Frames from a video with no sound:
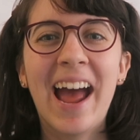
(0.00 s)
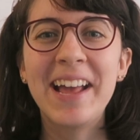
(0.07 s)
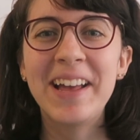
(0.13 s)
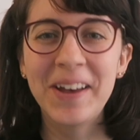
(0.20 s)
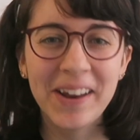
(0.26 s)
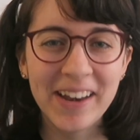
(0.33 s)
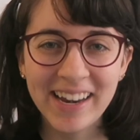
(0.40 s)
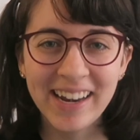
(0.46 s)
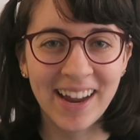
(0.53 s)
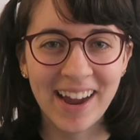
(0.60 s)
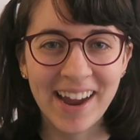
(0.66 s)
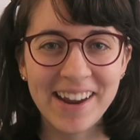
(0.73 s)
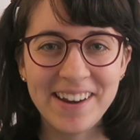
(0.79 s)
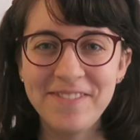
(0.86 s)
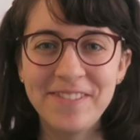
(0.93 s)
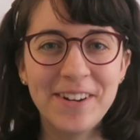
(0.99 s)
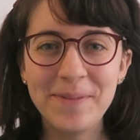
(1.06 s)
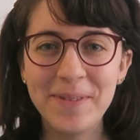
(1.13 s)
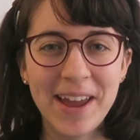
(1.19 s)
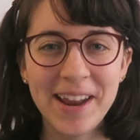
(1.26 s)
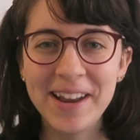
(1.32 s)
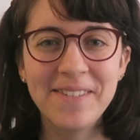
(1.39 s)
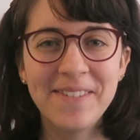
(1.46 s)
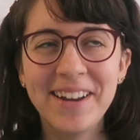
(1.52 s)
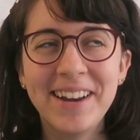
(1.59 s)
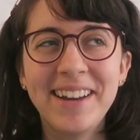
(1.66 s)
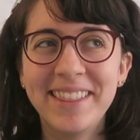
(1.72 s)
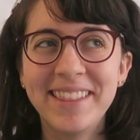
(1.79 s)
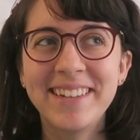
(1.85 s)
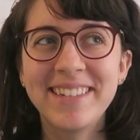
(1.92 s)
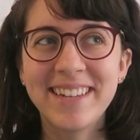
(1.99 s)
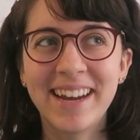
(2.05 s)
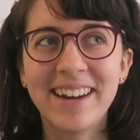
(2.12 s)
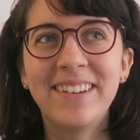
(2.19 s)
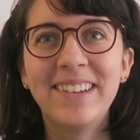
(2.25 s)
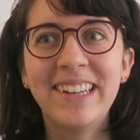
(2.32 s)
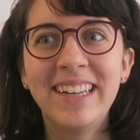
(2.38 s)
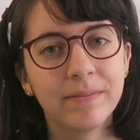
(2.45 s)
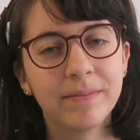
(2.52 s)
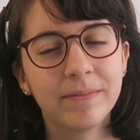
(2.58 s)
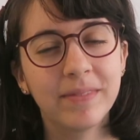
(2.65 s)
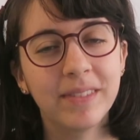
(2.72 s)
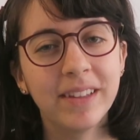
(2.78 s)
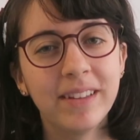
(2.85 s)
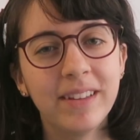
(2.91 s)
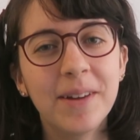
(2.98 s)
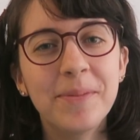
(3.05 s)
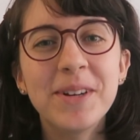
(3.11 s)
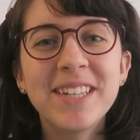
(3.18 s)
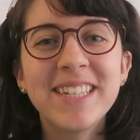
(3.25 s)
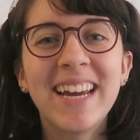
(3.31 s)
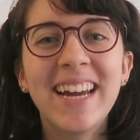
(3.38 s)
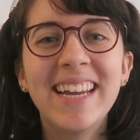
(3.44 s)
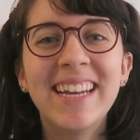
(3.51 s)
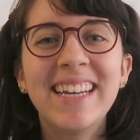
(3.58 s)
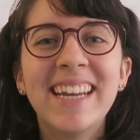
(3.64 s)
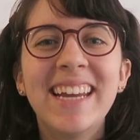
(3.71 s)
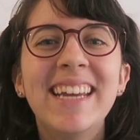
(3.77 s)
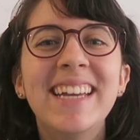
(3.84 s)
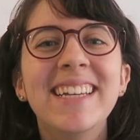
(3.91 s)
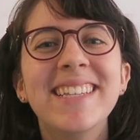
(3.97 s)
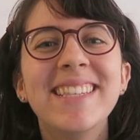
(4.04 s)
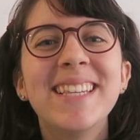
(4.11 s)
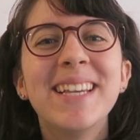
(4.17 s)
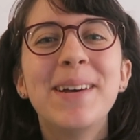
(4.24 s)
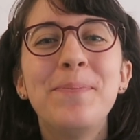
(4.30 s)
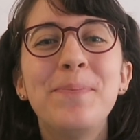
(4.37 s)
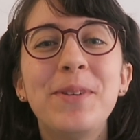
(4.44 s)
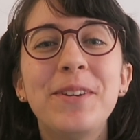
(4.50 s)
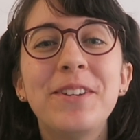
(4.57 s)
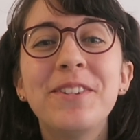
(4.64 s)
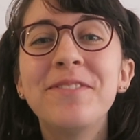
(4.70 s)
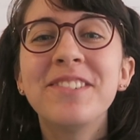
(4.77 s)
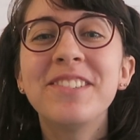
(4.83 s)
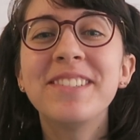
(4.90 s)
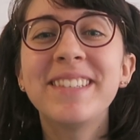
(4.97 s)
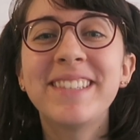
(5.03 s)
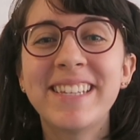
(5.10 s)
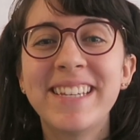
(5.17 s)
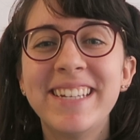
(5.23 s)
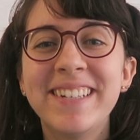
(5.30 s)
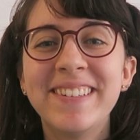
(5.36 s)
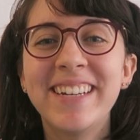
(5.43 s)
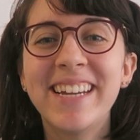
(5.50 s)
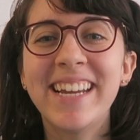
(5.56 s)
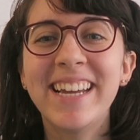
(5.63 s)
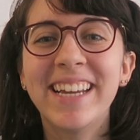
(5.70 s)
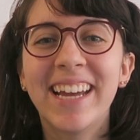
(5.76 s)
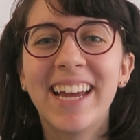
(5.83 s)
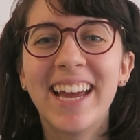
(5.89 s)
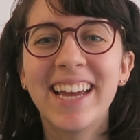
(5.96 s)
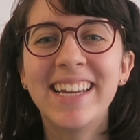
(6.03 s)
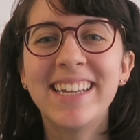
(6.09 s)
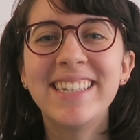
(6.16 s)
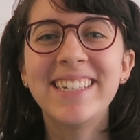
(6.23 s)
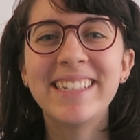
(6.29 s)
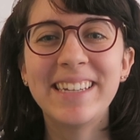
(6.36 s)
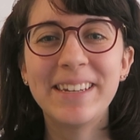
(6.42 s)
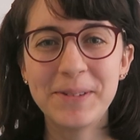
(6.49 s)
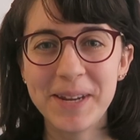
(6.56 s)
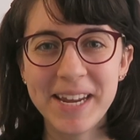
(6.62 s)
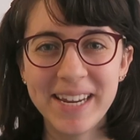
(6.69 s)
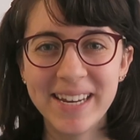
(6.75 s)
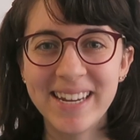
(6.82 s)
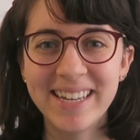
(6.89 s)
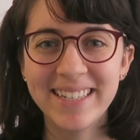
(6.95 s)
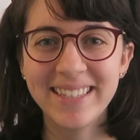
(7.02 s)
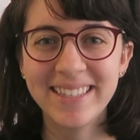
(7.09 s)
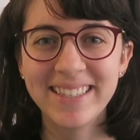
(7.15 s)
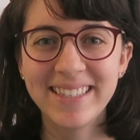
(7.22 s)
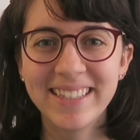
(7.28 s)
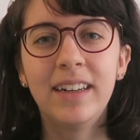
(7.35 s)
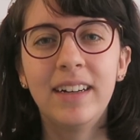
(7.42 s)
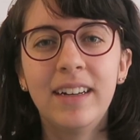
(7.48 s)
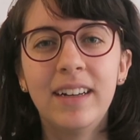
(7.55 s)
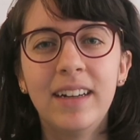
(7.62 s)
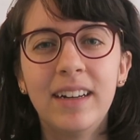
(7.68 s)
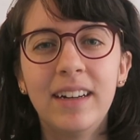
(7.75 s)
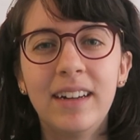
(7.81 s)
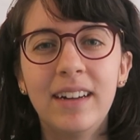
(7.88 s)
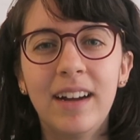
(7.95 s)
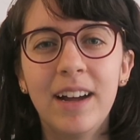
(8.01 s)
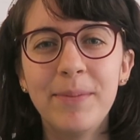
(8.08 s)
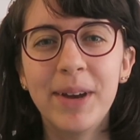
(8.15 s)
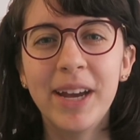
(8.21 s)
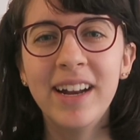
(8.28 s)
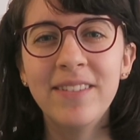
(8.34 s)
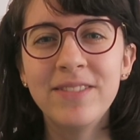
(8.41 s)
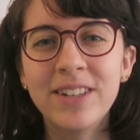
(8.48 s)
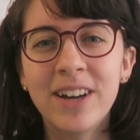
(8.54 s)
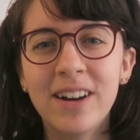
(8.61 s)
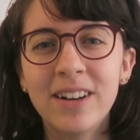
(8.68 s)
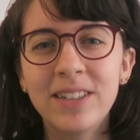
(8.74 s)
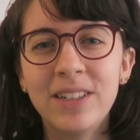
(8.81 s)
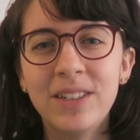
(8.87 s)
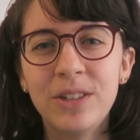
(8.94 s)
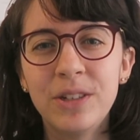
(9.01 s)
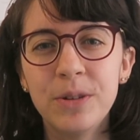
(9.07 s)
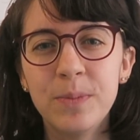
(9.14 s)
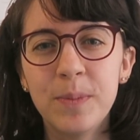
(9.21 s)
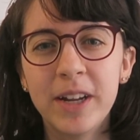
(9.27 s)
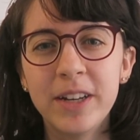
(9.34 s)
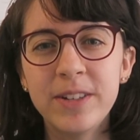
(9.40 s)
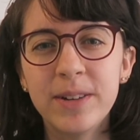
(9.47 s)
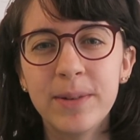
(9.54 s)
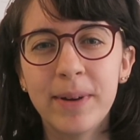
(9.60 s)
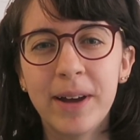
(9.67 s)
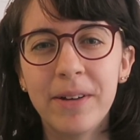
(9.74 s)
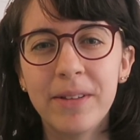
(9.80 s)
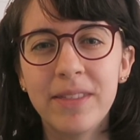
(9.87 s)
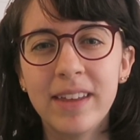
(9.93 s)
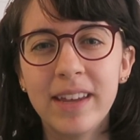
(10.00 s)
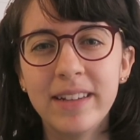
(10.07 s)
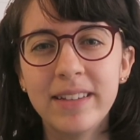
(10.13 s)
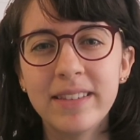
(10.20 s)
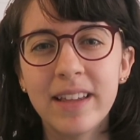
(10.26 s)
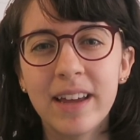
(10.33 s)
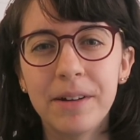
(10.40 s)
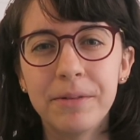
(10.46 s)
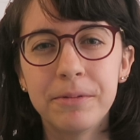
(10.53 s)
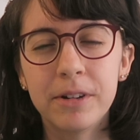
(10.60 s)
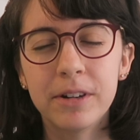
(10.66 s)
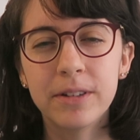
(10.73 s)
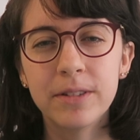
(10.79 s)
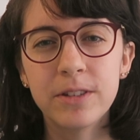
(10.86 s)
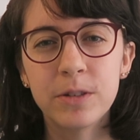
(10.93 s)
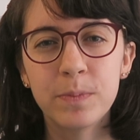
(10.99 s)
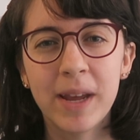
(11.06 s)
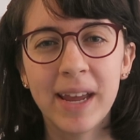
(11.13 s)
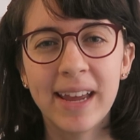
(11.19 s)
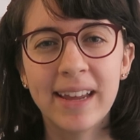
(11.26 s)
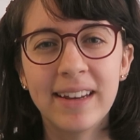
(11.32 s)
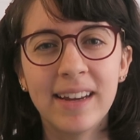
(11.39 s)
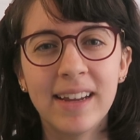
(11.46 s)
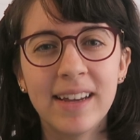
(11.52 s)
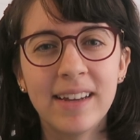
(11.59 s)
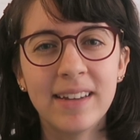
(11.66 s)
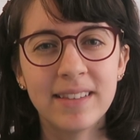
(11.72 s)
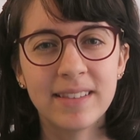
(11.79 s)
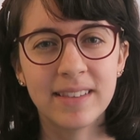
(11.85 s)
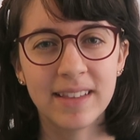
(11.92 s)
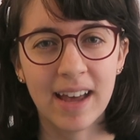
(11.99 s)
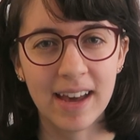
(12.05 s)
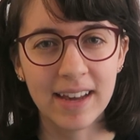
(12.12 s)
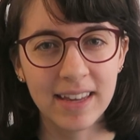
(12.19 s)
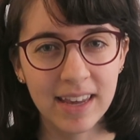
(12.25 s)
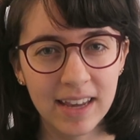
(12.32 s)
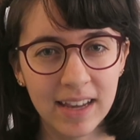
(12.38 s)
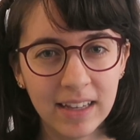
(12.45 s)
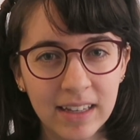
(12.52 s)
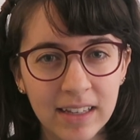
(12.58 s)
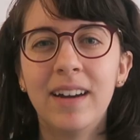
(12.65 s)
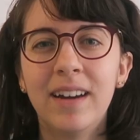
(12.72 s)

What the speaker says: I couldn't hide from anyone in the town. Number 10 is beautiful scenery and uniqueness. I might have talked too much about things that rural Japan is lacking,